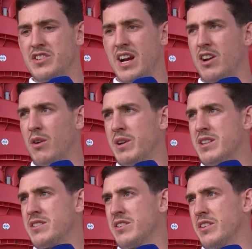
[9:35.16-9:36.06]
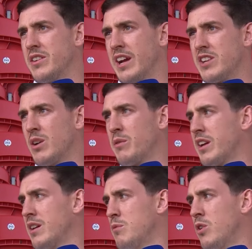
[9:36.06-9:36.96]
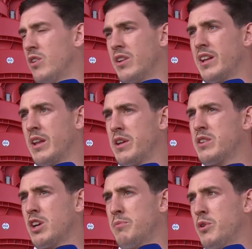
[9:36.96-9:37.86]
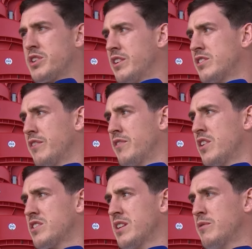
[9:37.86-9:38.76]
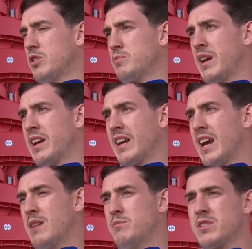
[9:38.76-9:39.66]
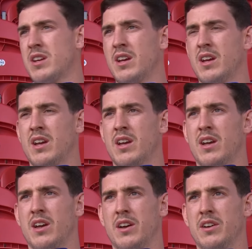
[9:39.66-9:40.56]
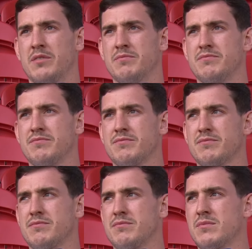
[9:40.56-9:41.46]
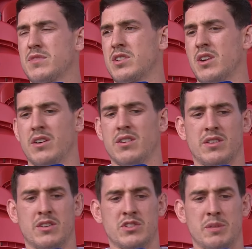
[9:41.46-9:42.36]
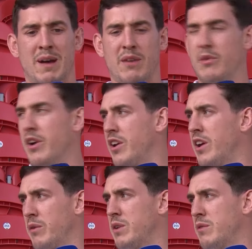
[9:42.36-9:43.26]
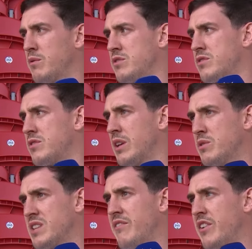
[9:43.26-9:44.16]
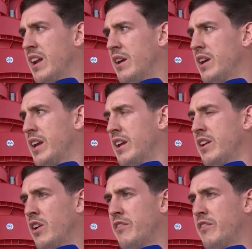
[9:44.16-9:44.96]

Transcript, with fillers: Jack Owens and like Tom Gilmore. They was all pushing to the first team. They was playing games, so there's the pathway there. It was evident that you know,